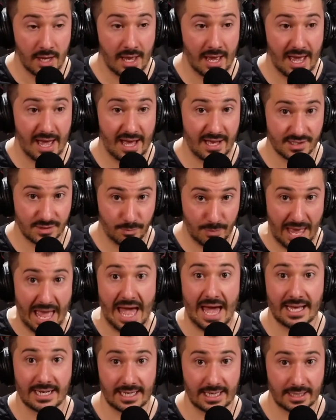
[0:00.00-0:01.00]
has
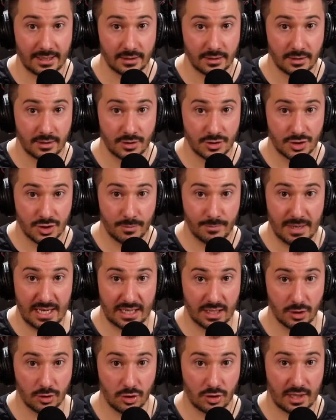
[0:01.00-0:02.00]
padding to make
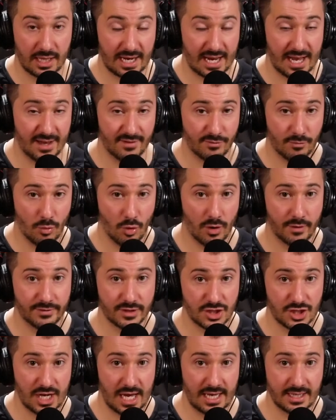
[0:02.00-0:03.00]
it look like I have more of a
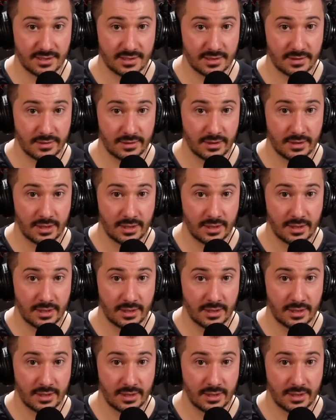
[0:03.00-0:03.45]
chest.